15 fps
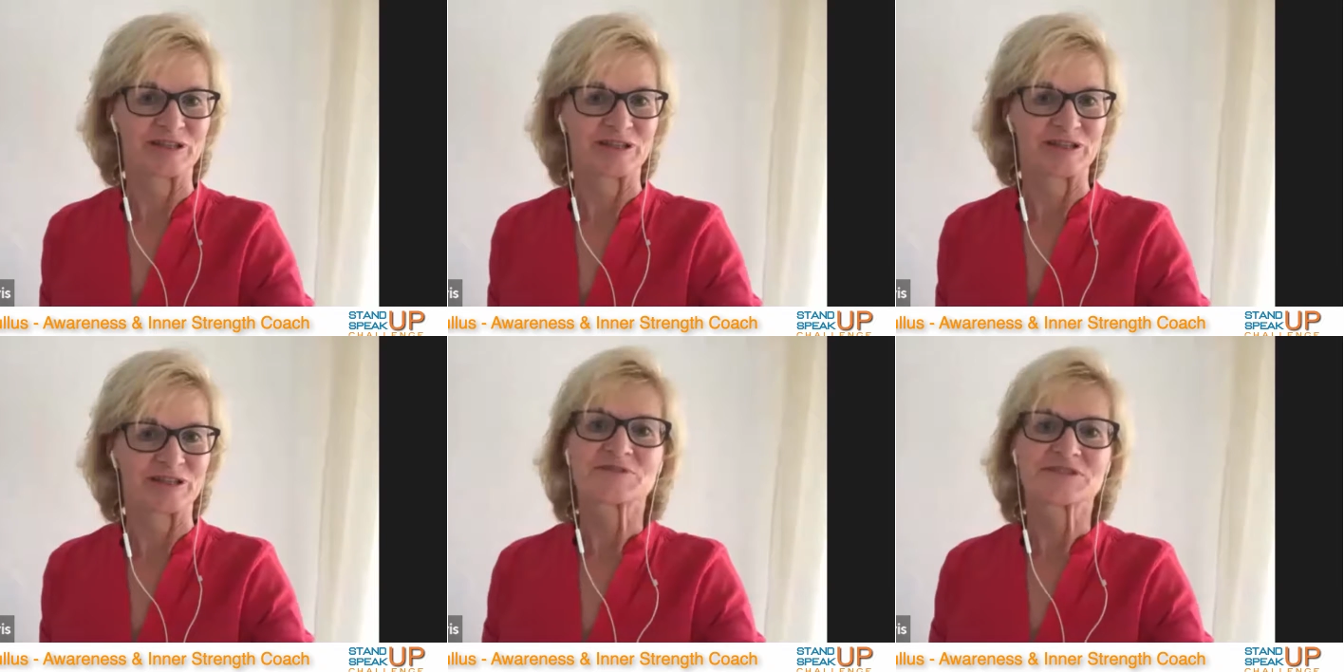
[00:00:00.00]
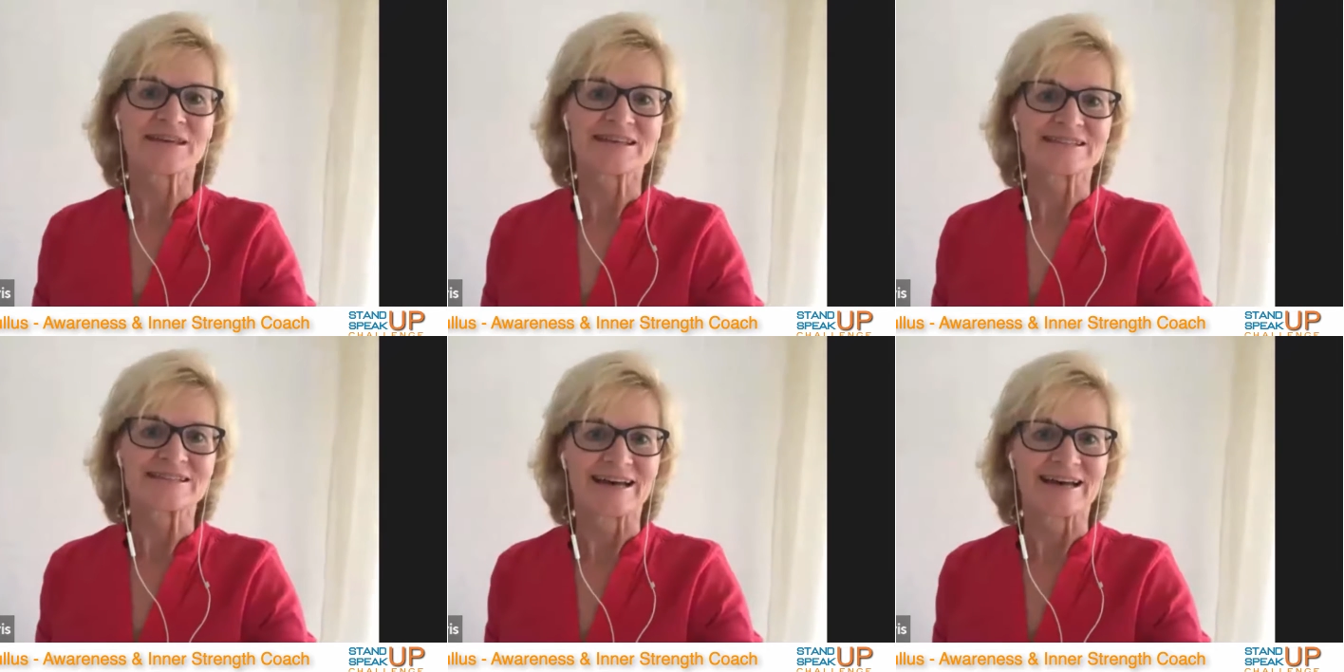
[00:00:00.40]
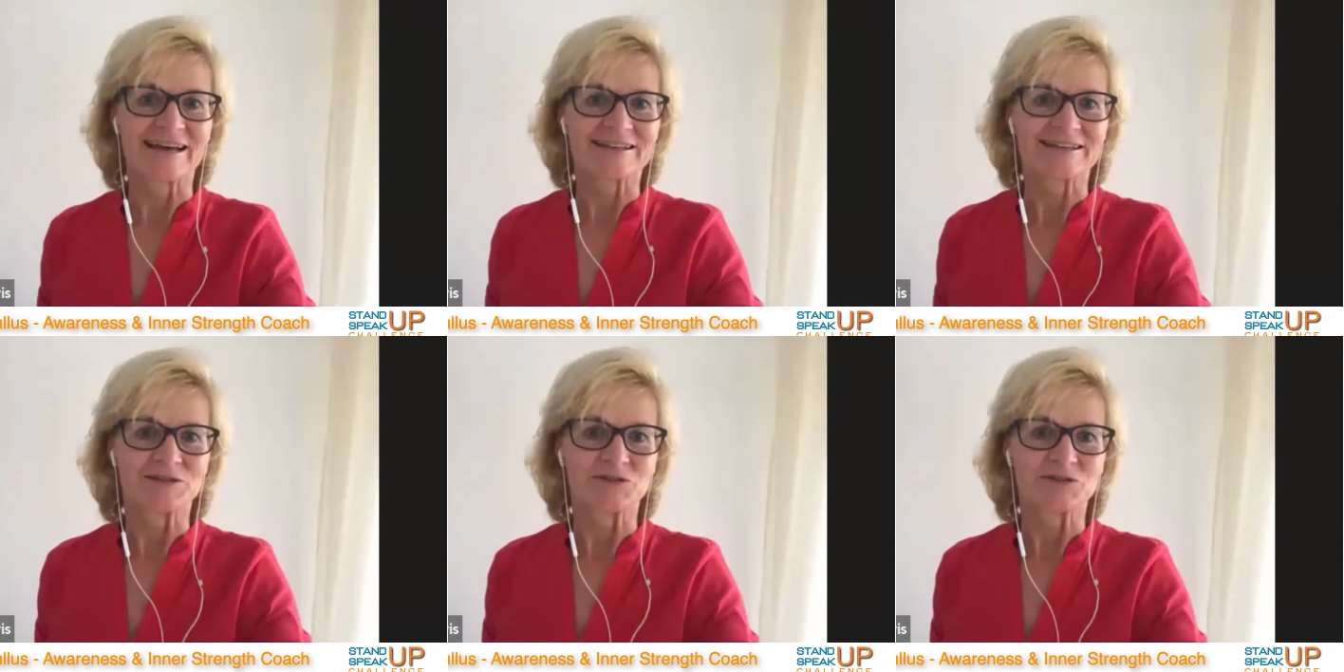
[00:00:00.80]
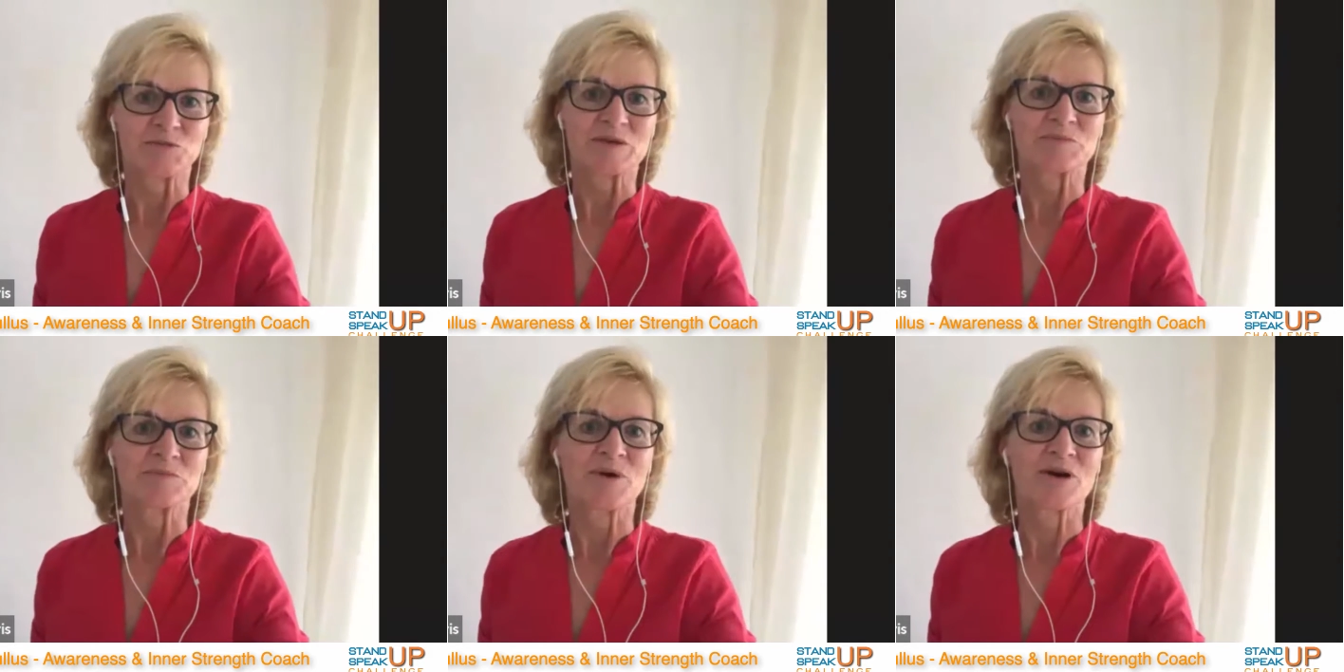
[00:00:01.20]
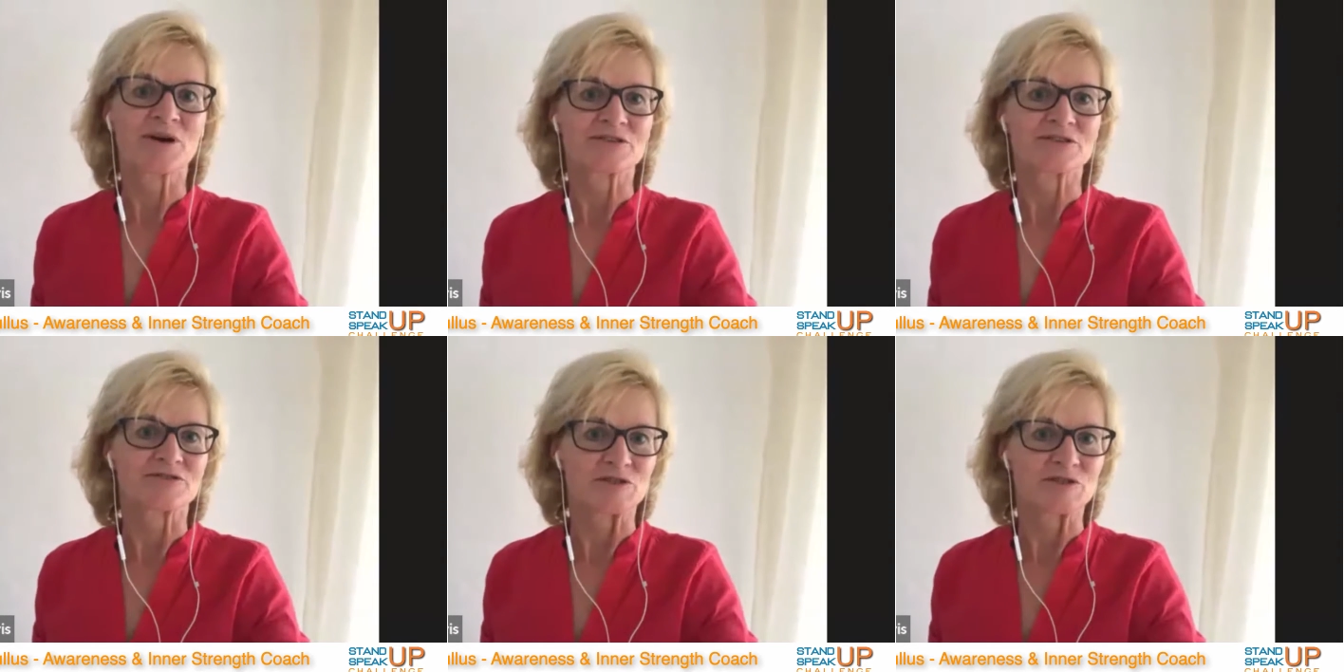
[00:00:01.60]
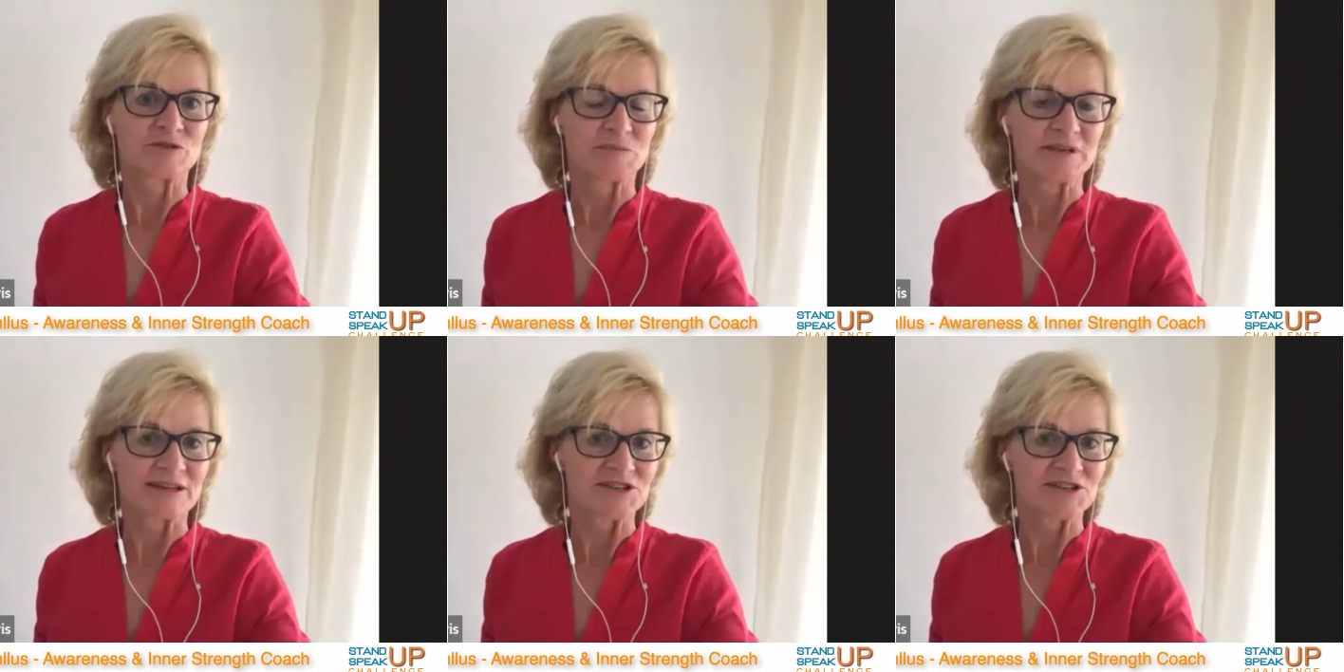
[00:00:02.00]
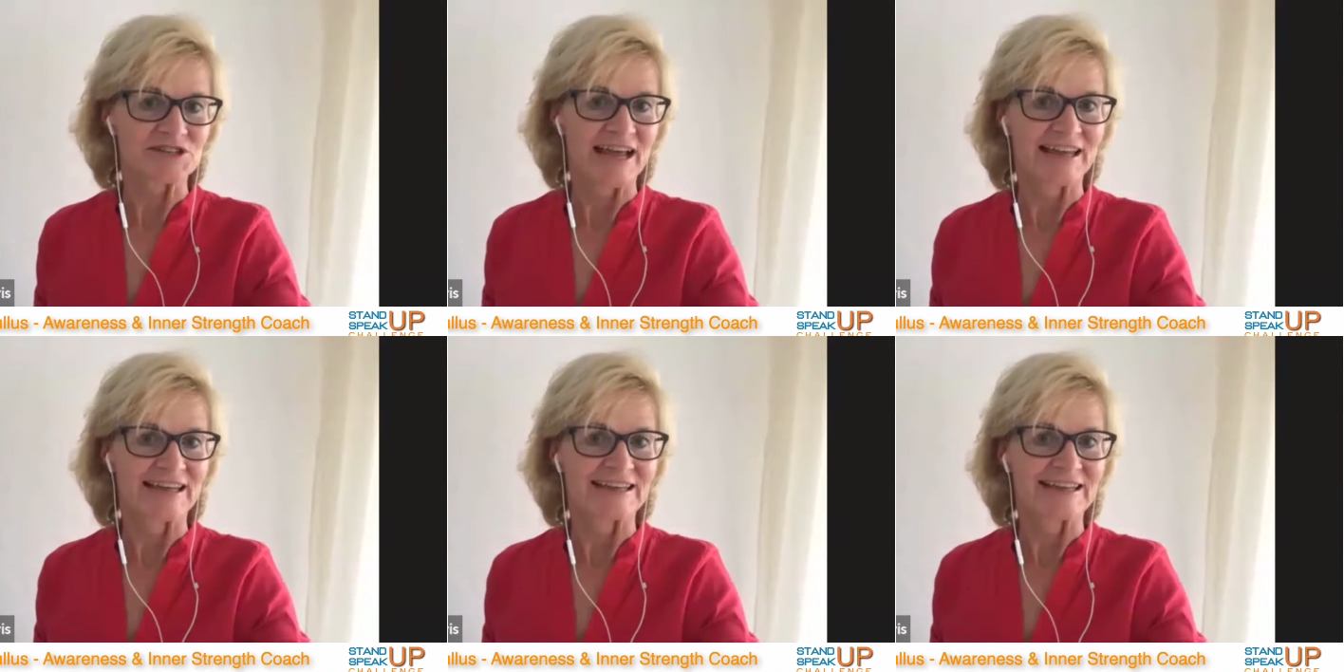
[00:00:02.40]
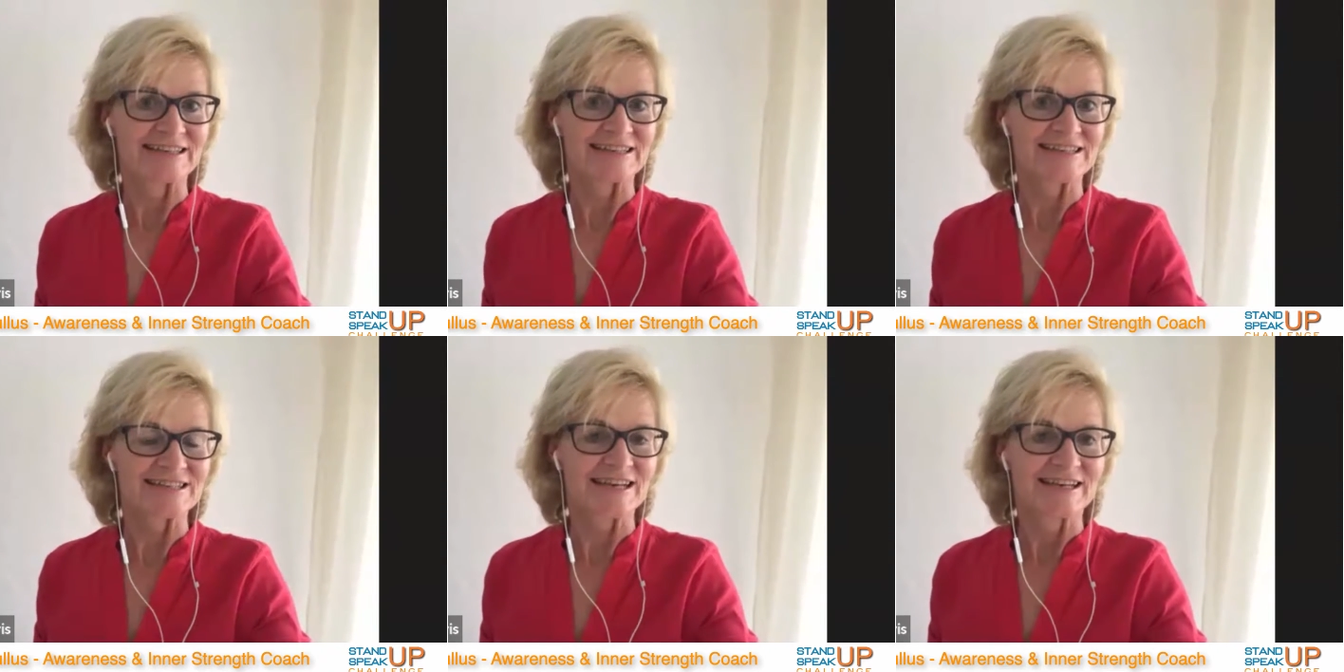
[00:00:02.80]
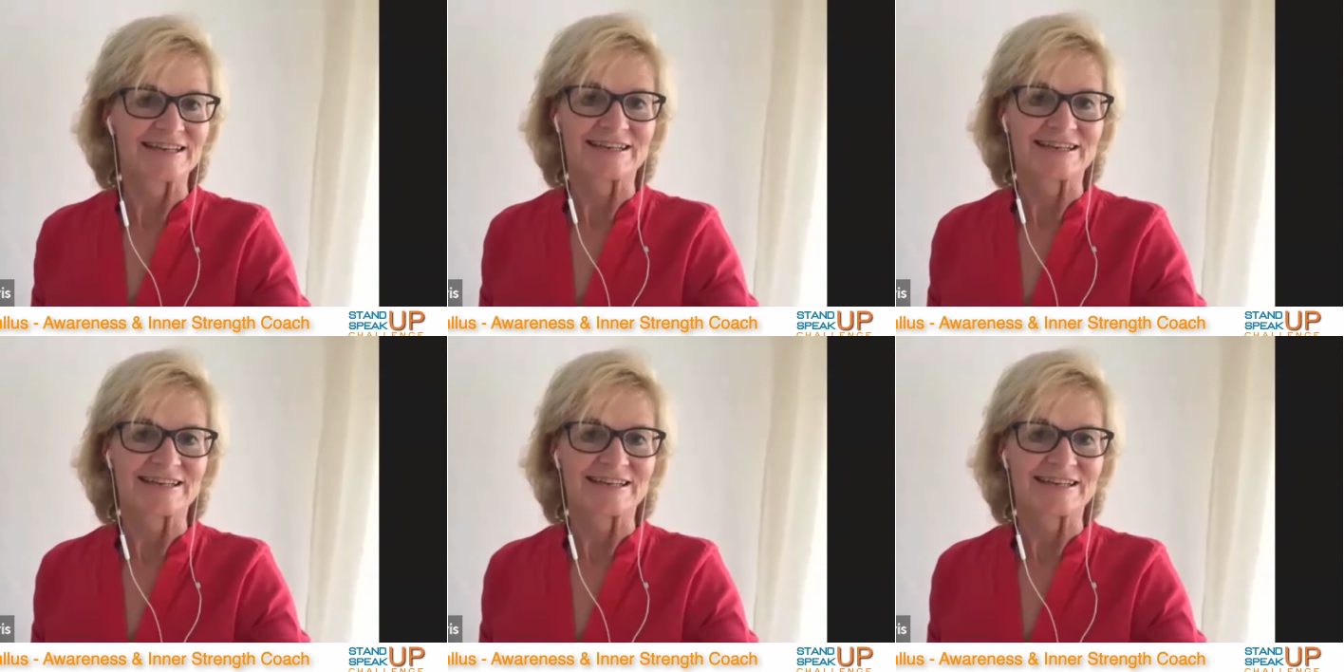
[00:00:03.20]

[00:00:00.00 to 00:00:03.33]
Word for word: I'm so excited to be part of the speaker challenge